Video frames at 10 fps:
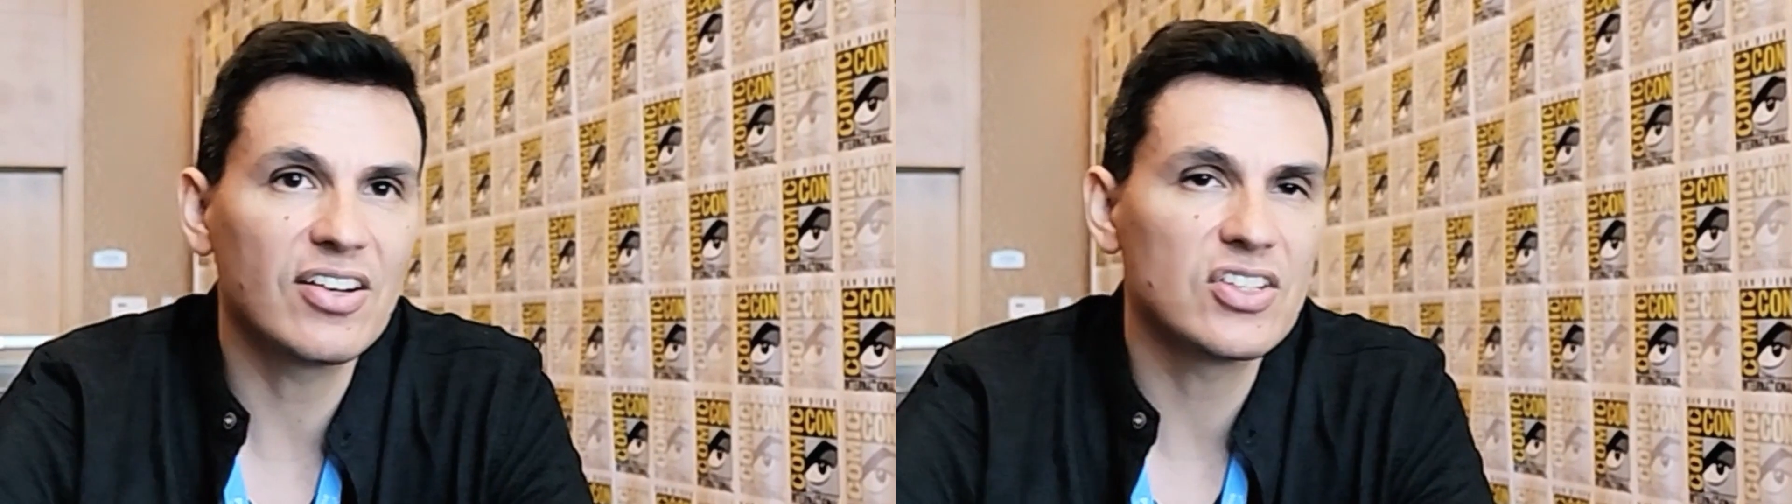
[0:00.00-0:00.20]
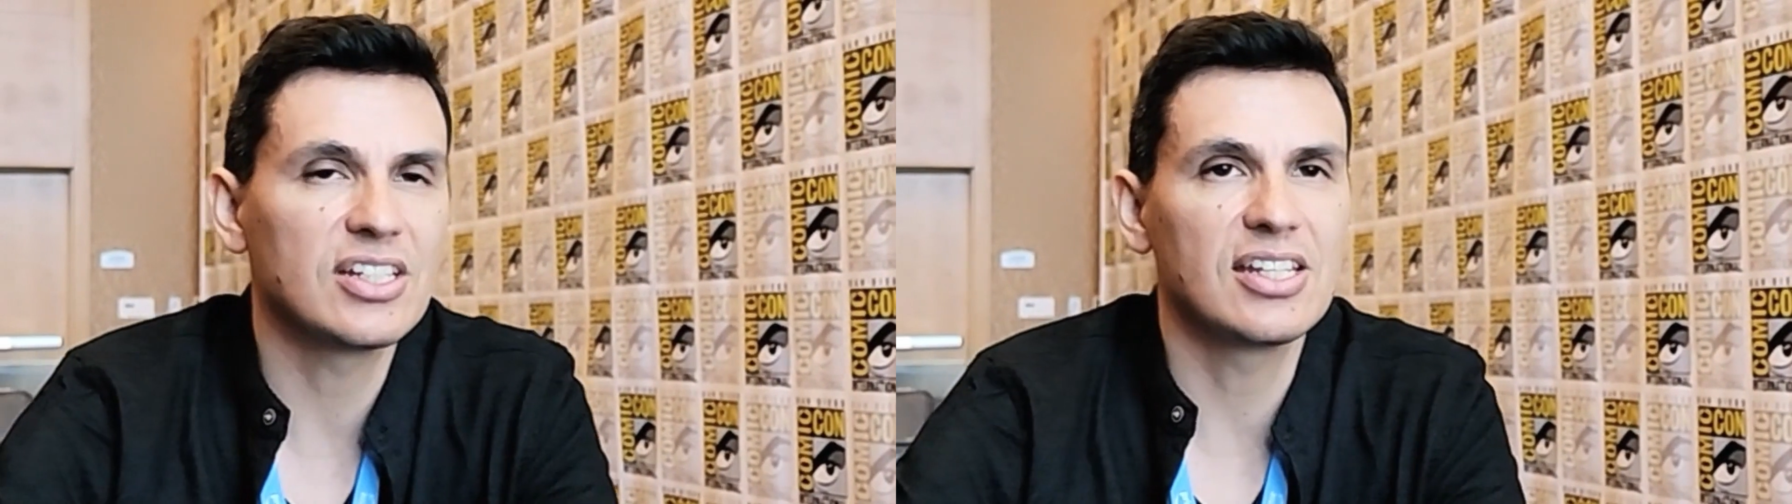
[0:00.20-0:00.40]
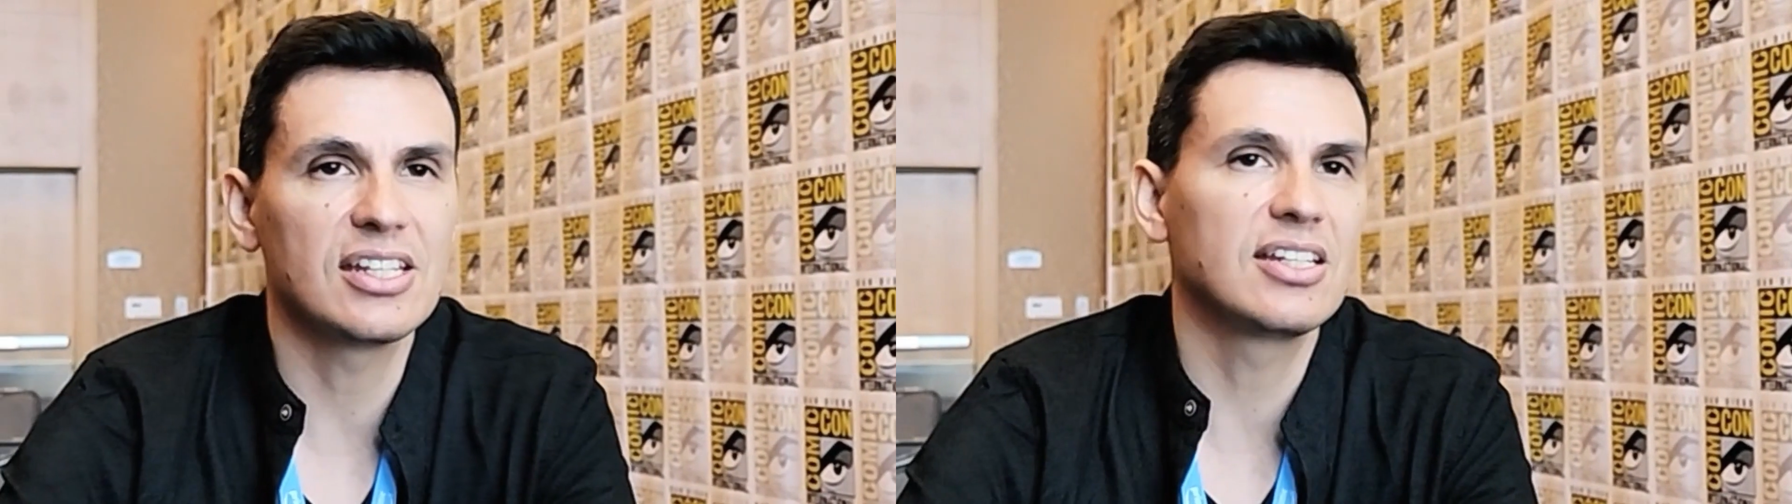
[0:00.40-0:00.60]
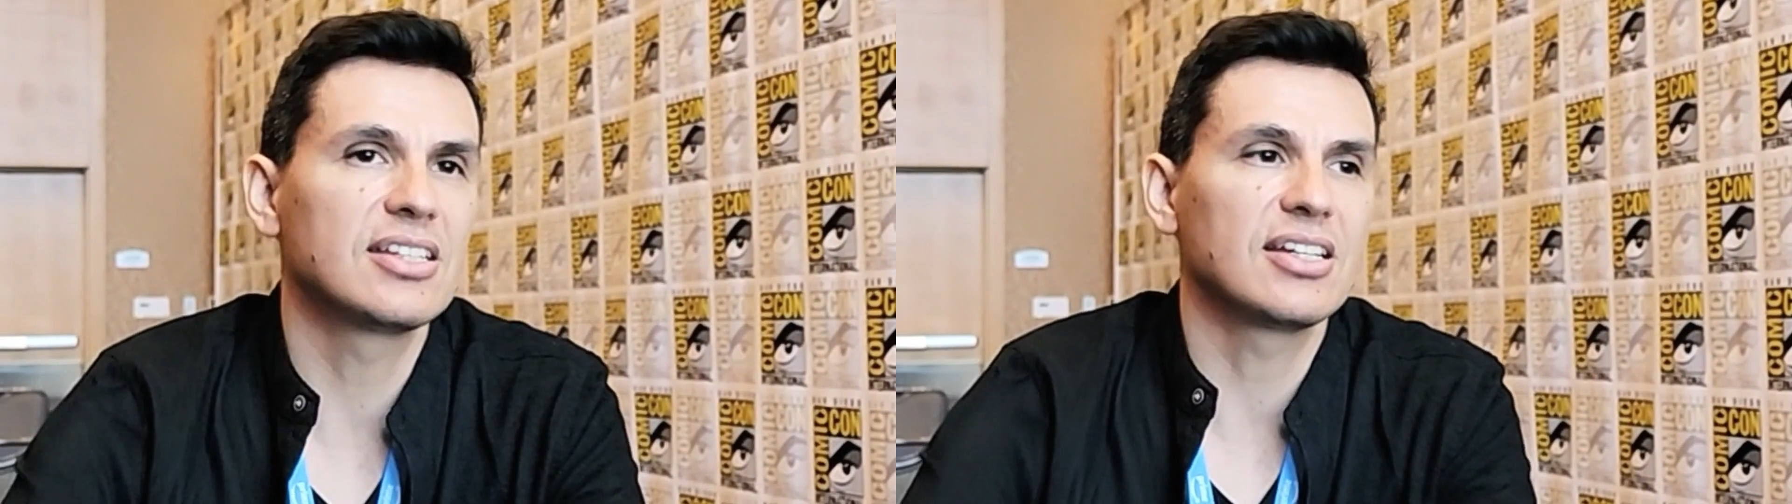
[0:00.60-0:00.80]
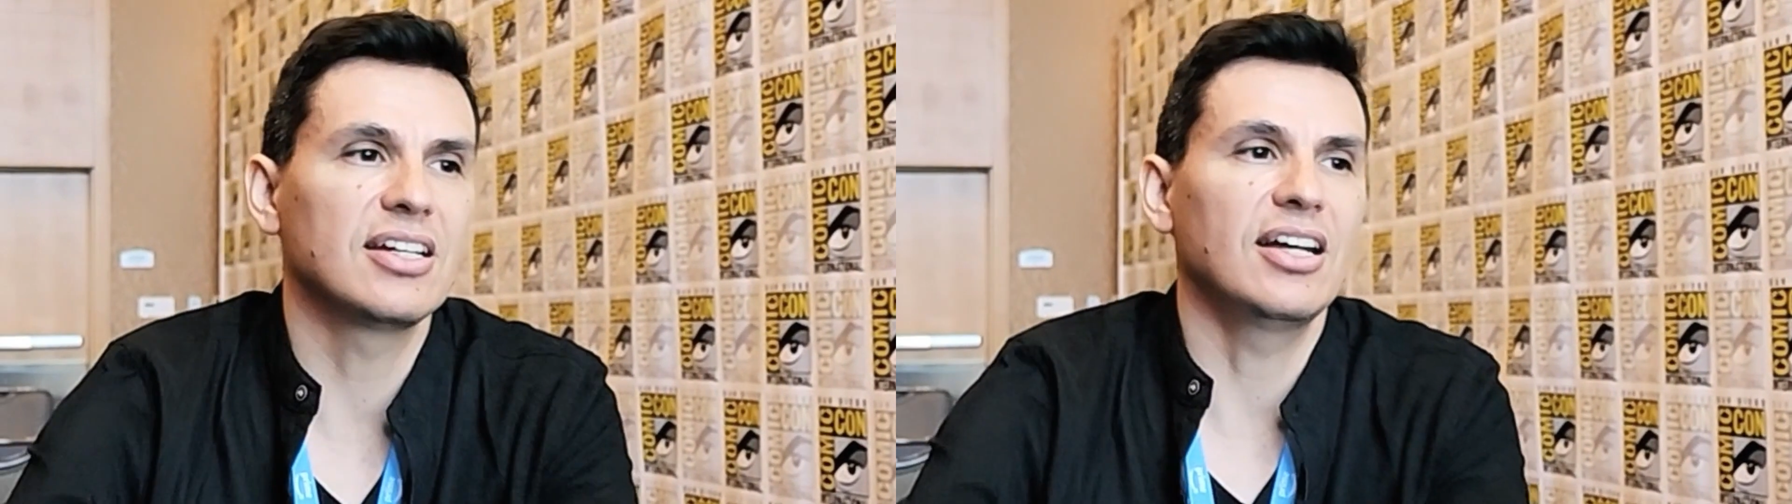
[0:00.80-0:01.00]
She did
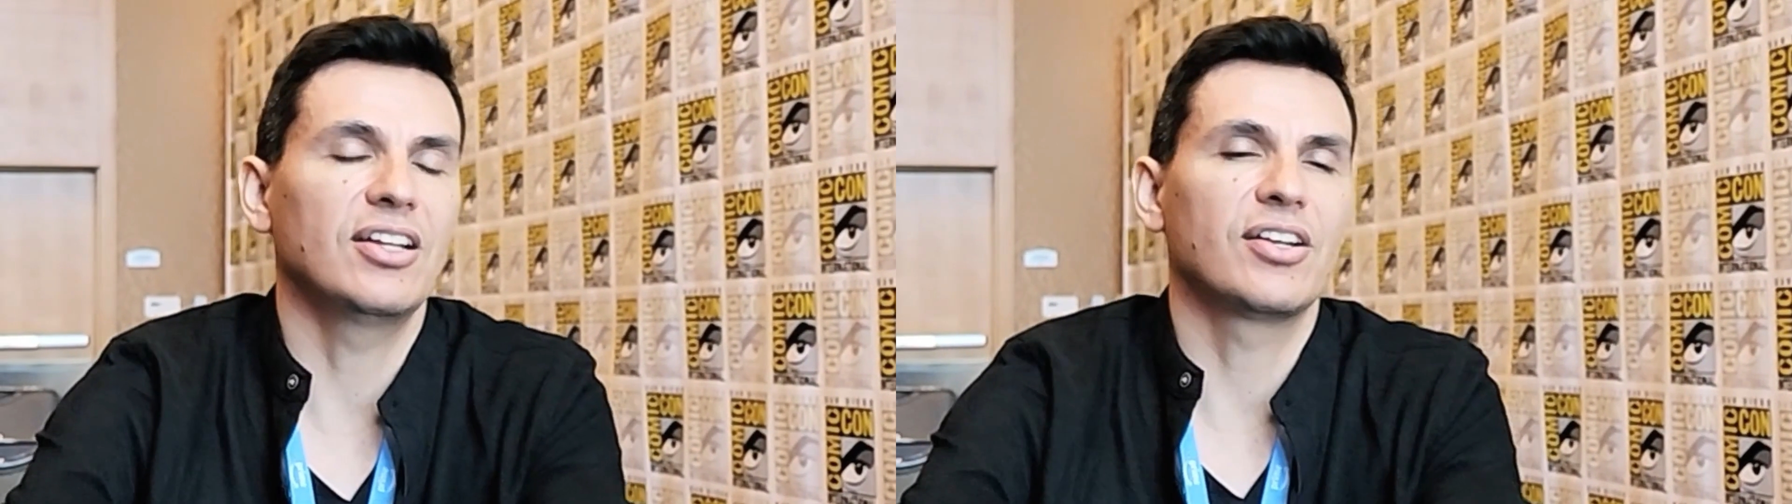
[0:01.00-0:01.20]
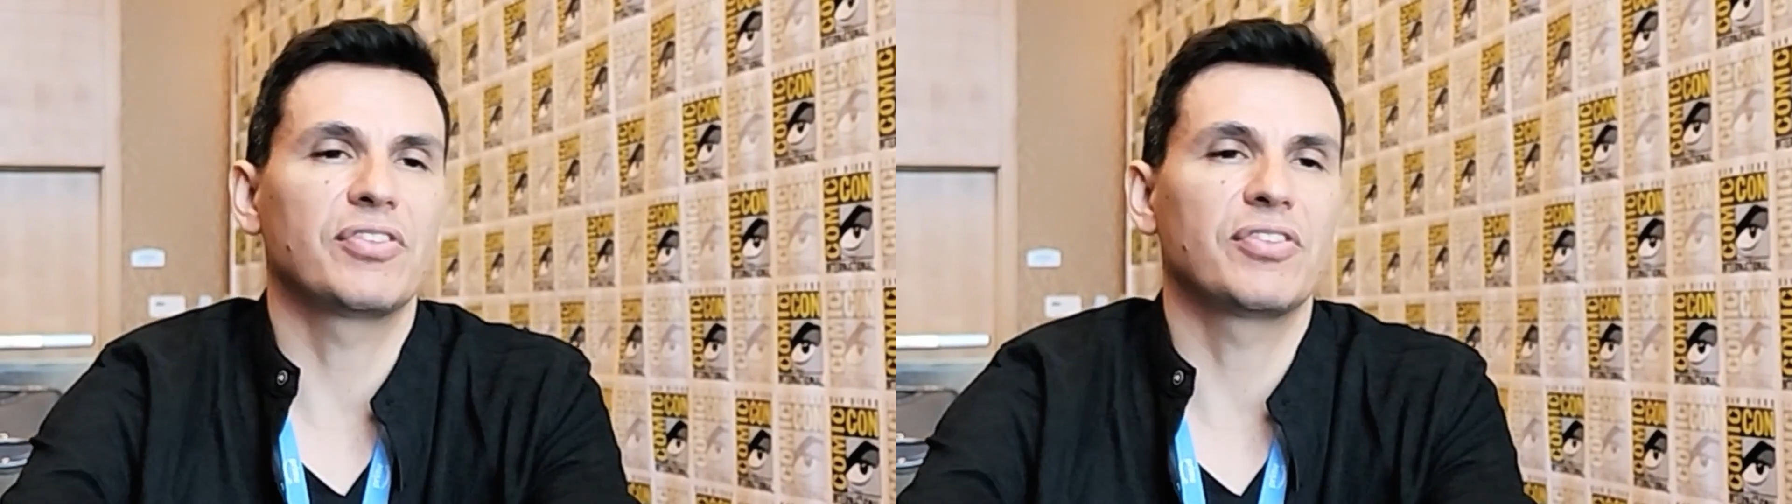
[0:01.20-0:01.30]
a lot of